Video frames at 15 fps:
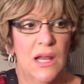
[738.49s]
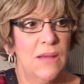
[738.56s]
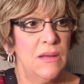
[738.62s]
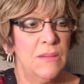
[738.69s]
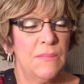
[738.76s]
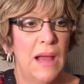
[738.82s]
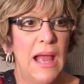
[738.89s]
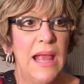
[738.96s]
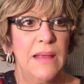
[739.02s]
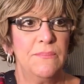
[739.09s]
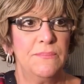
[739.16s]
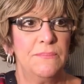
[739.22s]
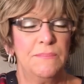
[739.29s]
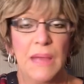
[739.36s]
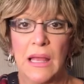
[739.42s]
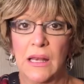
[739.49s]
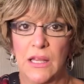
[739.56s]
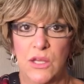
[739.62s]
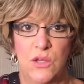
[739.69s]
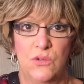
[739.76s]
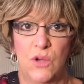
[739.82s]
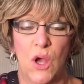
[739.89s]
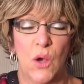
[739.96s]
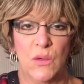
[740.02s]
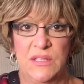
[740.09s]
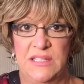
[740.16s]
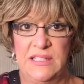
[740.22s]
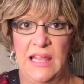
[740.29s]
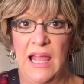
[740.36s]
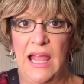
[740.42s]
I mean, my Bella, you know,
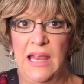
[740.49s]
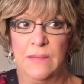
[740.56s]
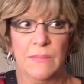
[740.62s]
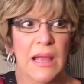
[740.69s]
is nine.